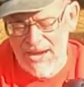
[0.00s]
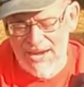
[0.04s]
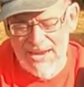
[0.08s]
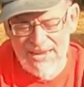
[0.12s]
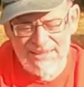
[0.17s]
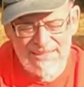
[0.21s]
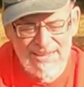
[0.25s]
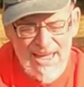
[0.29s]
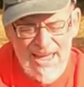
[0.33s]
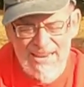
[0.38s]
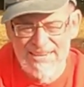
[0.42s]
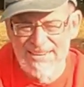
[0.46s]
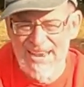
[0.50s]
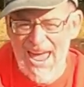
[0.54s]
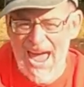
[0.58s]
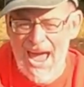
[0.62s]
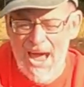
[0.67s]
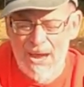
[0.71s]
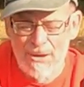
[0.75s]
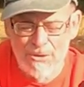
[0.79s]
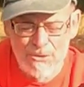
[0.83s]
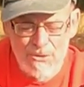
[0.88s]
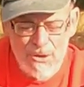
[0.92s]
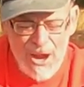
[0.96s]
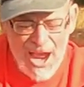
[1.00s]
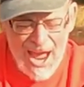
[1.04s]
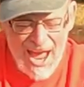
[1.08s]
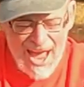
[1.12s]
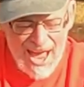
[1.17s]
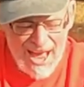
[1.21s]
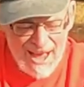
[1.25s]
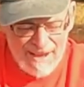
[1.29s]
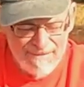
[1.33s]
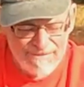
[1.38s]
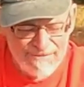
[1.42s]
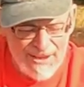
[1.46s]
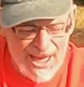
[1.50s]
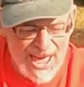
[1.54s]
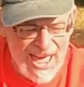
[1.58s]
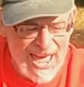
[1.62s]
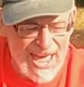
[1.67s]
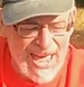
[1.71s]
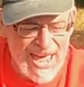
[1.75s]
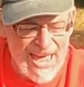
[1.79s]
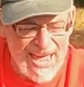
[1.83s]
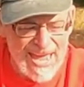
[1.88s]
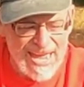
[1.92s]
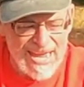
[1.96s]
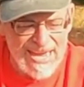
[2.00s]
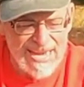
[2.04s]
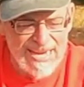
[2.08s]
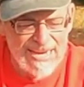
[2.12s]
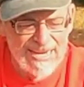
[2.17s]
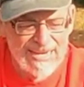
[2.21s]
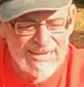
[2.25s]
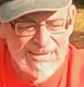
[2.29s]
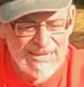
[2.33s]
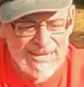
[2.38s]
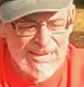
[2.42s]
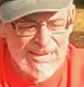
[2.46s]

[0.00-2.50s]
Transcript: And then now you have a